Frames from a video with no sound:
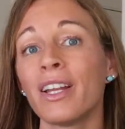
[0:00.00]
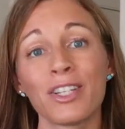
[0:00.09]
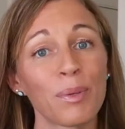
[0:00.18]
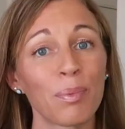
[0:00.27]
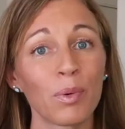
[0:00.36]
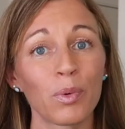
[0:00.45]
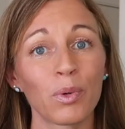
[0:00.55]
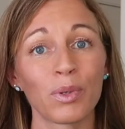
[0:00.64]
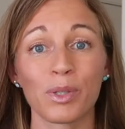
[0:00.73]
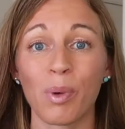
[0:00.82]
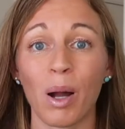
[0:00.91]
Cheaper wool
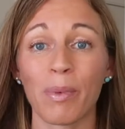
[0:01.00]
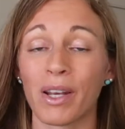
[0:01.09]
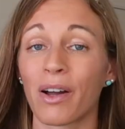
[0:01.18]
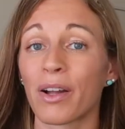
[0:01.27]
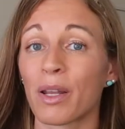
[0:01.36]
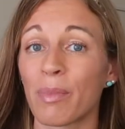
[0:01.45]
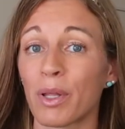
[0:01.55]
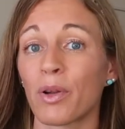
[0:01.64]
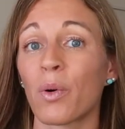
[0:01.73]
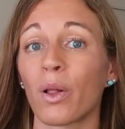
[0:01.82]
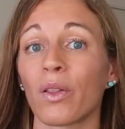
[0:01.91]
is probably not going to be the
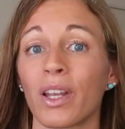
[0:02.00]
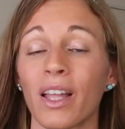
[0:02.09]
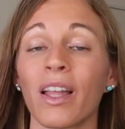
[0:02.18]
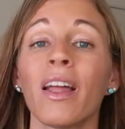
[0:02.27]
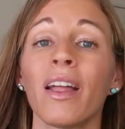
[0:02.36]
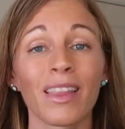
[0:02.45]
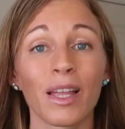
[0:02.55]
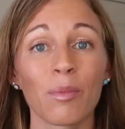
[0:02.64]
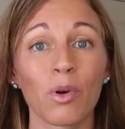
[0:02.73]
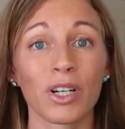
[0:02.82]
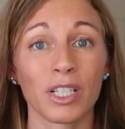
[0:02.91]
quality that a
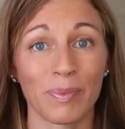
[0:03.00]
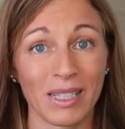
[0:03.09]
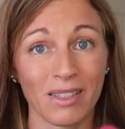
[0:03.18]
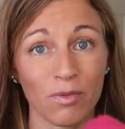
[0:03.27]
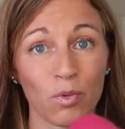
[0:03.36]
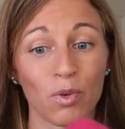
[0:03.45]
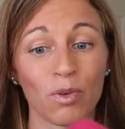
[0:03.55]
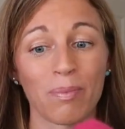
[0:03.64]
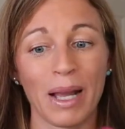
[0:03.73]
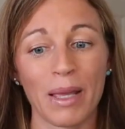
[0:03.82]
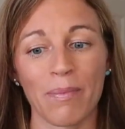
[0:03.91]
more expensive wool
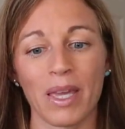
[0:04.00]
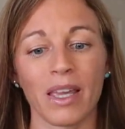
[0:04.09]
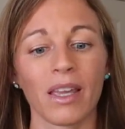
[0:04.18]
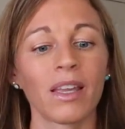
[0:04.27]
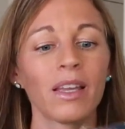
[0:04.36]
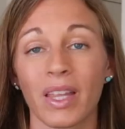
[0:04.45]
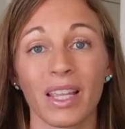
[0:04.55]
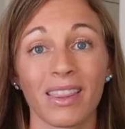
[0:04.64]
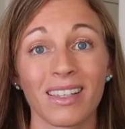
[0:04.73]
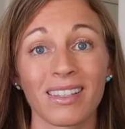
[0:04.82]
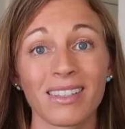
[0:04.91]
might be. Like
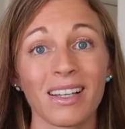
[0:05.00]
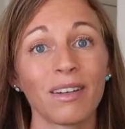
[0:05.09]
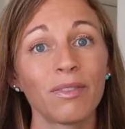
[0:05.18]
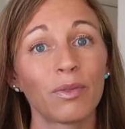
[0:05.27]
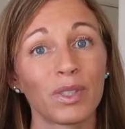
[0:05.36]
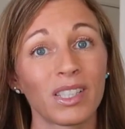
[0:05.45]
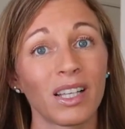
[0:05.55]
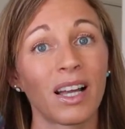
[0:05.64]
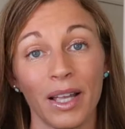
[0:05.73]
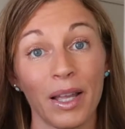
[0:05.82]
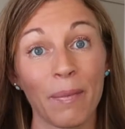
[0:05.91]
this stuff was
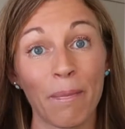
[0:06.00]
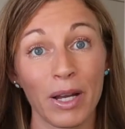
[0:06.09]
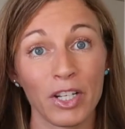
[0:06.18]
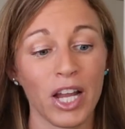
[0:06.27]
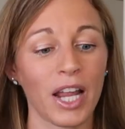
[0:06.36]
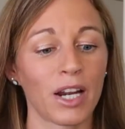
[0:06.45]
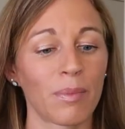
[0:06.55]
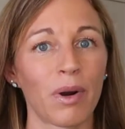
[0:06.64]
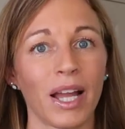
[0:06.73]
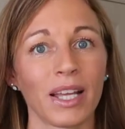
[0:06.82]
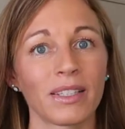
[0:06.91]
a much higher
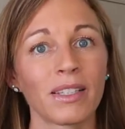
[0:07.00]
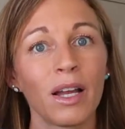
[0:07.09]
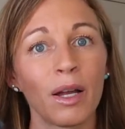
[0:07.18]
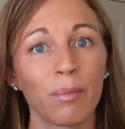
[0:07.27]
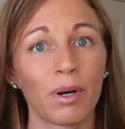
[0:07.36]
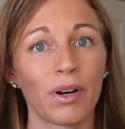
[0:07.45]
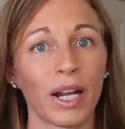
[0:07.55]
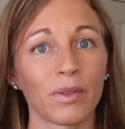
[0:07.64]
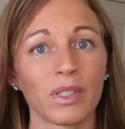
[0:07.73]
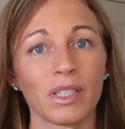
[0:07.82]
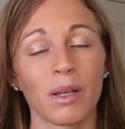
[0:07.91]
price per
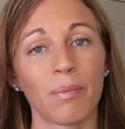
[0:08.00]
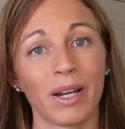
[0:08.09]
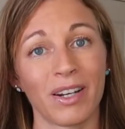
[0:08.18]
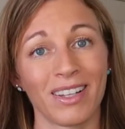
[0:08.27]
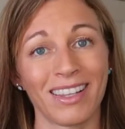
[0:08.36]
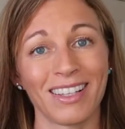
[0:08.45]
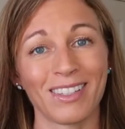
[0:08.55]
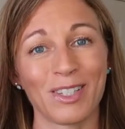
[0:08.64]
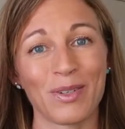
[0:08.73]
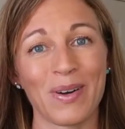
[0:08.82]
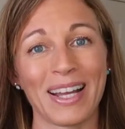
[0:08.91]
ounce compared to these
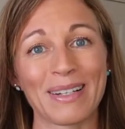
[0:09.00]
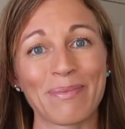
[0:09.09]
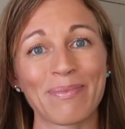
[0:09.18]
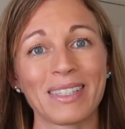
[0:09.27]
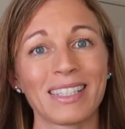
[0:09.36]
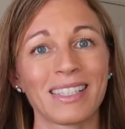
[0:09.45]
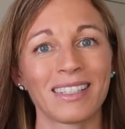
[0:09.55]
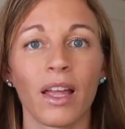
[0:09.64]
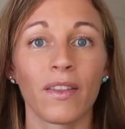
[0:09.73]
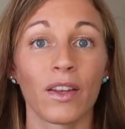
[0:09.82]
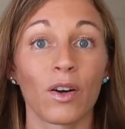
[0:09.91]
2 items.
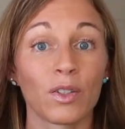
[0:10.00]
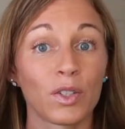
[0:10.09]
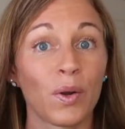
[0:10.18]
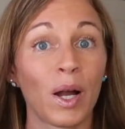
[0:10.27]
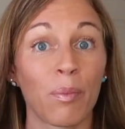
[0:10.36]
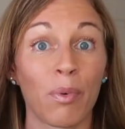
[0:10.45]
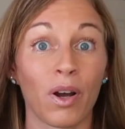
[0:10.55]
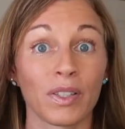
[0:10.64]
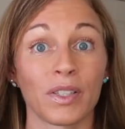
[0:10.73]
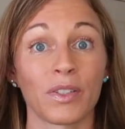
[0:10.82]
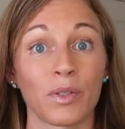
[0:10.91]
And then also how
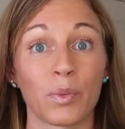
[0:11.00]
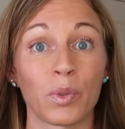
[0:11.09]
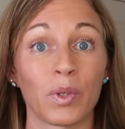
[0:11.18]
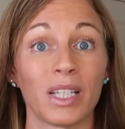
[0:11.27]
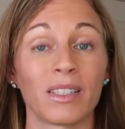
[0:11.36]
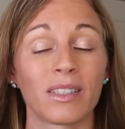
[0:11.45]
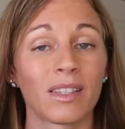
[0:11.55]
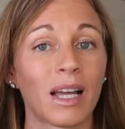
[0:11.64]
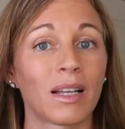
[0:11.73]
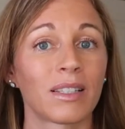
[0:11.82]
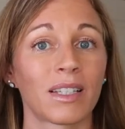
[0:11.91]
processed the wool is,
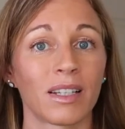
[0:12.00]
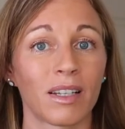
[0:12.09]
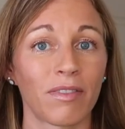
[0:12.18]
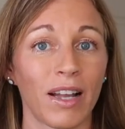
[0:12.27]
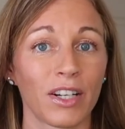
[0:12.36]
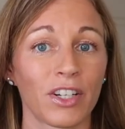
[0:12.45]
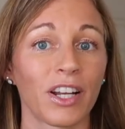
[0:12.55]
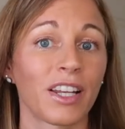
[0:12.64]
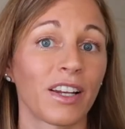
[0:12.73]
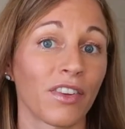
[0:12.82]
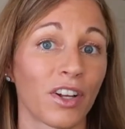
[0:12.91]
that is going to factor
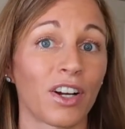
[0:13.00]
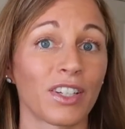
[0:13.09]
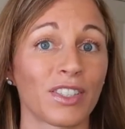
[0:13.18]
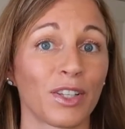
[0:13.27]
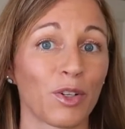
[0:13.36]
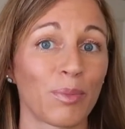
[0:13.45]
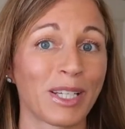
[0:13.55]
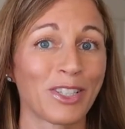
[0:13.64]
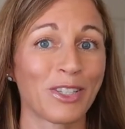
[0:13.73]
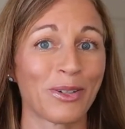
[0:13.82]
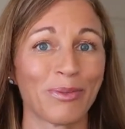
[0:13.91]
in on the cost a little bit
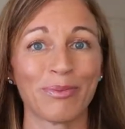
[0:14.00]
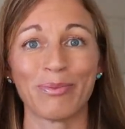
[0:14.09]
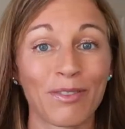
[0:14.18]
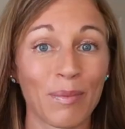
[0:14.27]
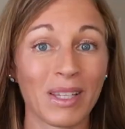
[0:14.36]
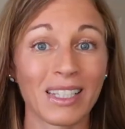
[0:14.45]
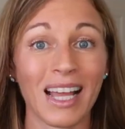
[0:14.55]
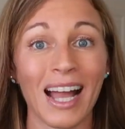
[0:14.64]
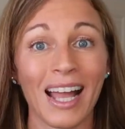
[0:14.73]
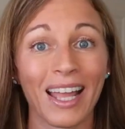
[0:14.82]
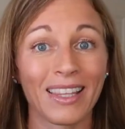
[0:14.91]
too. From the
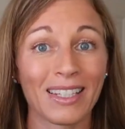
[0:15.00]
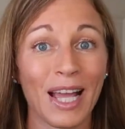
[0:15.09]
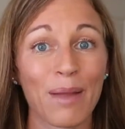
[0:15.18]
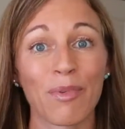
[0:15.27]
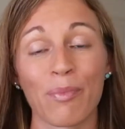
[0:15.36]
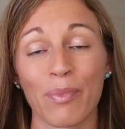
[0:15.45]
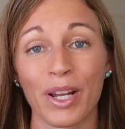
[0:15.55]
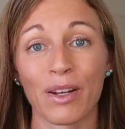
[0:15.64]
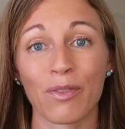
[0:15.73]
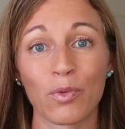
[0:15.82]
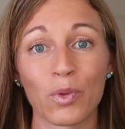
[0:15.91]
dye, the type of breed
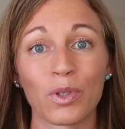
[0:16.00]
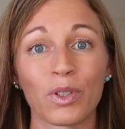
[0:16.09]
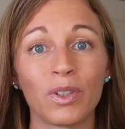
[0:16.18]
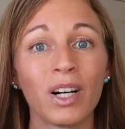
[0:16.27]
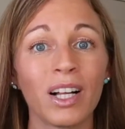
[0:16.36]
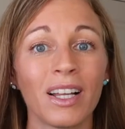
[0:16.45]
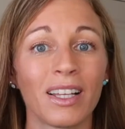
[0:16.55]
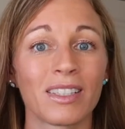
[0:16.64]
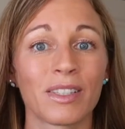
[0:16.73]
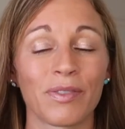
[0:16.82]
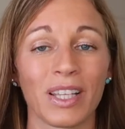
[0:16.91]
of wool,
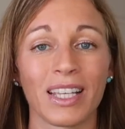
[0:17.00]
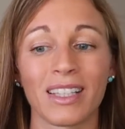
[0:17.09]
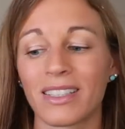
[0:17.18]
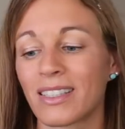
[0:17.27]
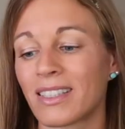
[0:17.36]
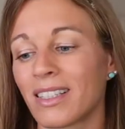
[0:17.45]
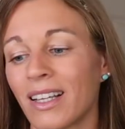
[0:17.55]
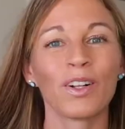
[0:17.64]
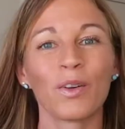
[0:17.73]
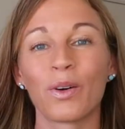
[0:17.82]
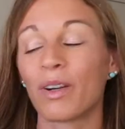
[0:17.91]
its fleece,
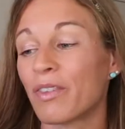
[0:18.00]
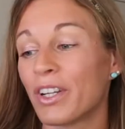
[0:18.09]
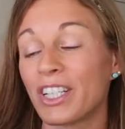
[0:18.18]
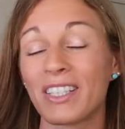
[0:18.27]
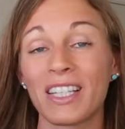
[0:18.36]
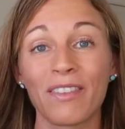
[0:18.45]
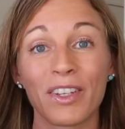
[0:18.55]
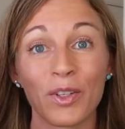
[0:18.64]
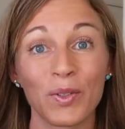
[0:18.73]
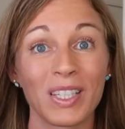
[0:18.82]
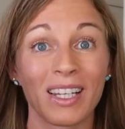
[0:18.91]
or if you're just even
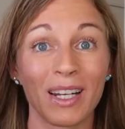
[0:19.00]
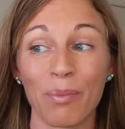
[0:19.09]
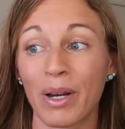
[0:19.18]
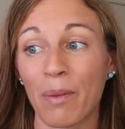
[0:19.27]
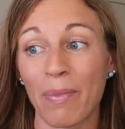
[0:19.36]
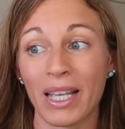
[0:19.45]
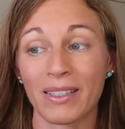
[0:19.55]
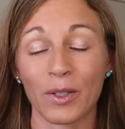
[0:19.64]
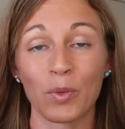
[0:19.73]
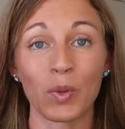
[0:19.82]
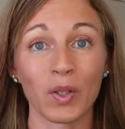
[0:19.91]
using a pretty
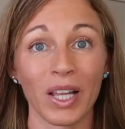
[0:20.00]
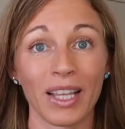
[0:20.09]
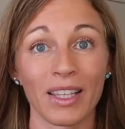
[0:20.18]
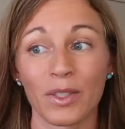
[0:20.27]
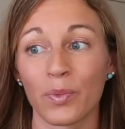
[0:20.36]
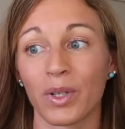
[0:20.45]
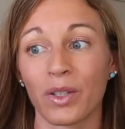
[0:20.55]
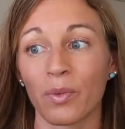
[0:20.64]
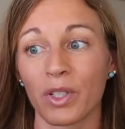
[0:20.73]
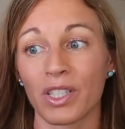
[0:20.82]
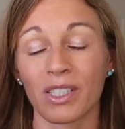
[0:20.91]
basic wool like this one,
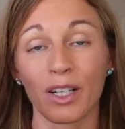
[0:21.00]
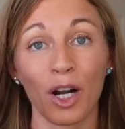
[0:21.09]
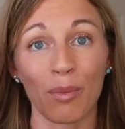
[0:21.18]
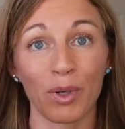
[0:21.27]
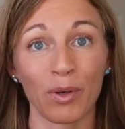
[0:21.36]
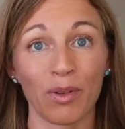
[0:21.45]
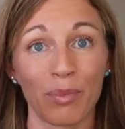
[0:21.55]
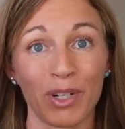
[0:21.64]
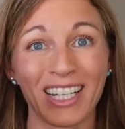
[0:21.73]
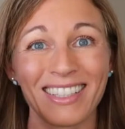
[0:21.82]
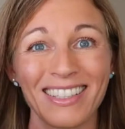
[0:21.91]
which is a combo of
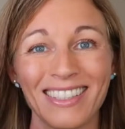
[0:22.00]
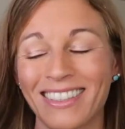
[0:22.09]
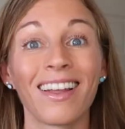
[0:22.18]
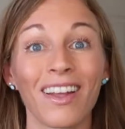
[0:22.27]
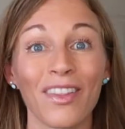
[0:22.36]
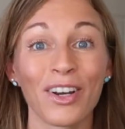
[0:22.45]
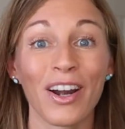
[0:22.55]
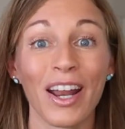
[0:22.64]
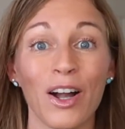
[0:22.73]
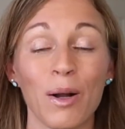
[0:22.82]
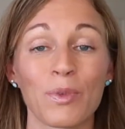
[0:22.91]
breeds. Another
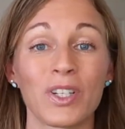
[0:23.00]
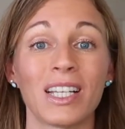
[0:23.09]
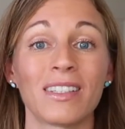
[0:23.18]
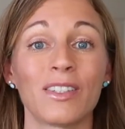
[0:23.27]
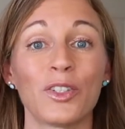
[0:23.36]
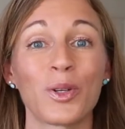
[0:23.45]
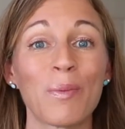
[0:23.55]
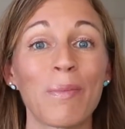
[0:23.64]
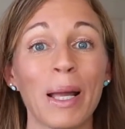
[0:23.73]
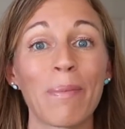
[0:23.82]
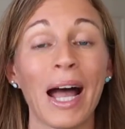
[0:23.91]
great option is you can
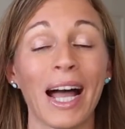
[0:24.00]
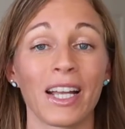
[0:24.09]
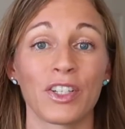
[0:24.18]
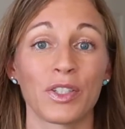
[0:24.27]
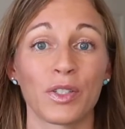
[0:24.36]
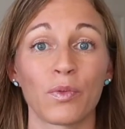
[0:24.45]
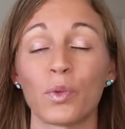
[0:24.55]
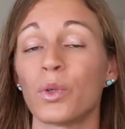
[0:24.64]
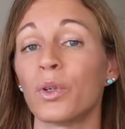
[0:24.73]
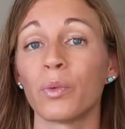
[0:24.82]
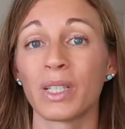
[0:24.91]
buy packages of
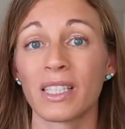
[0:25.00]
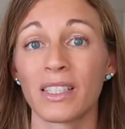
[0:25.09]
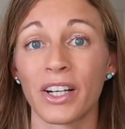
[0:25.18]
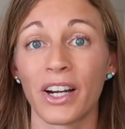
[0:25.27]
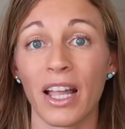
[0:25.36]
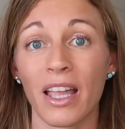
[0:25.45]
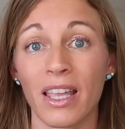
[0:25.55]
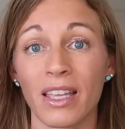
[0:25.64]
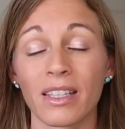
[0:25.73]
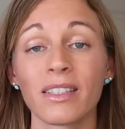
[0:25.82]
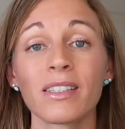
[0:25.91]
wool, wisteria
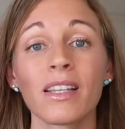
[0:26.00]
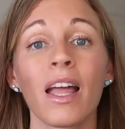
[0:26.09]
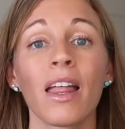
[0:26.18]
ends.